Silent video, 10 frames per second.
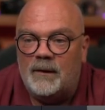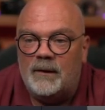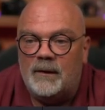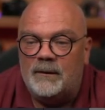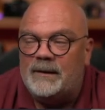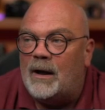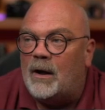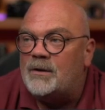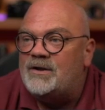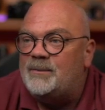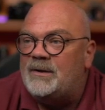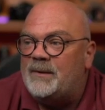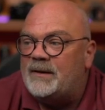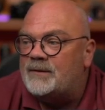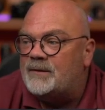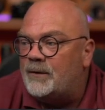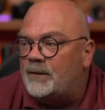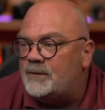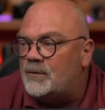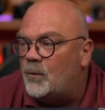the RGB mixer.
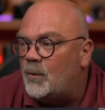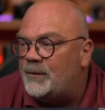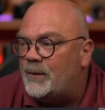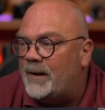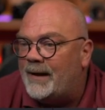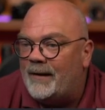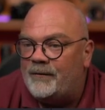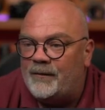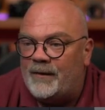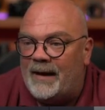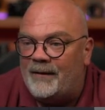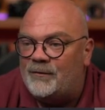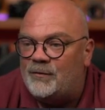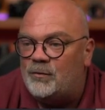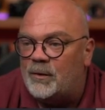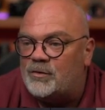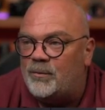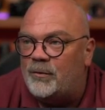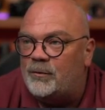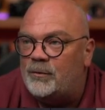So what do I have? I have too much
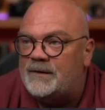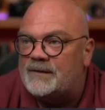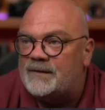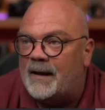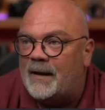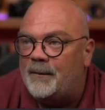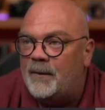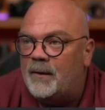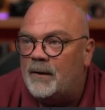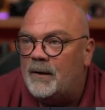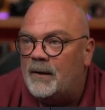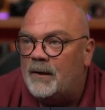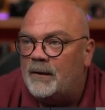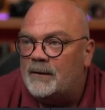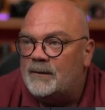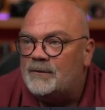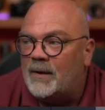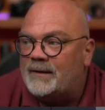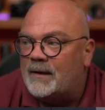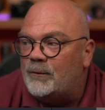blue this time, so I
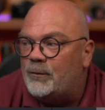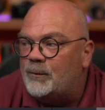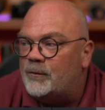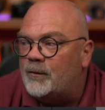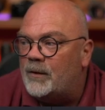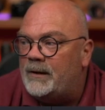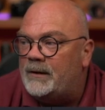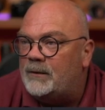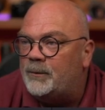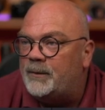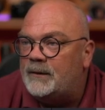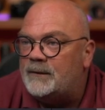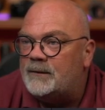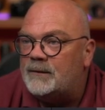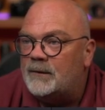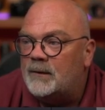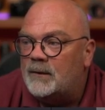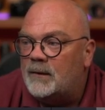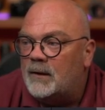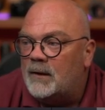can remove a little bit,
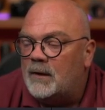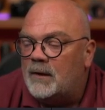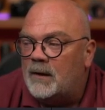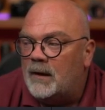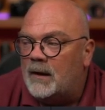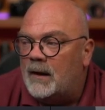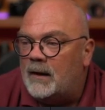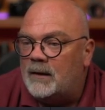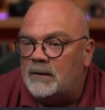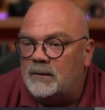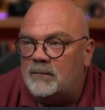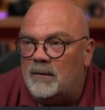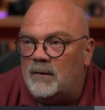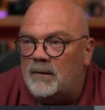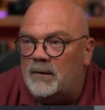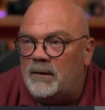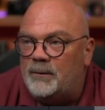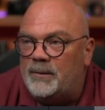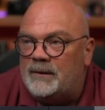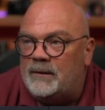and a little
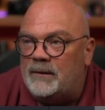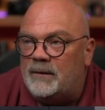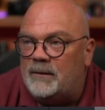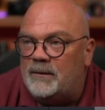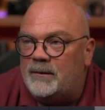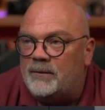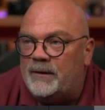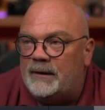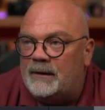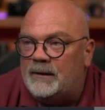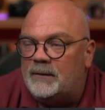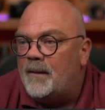bit green.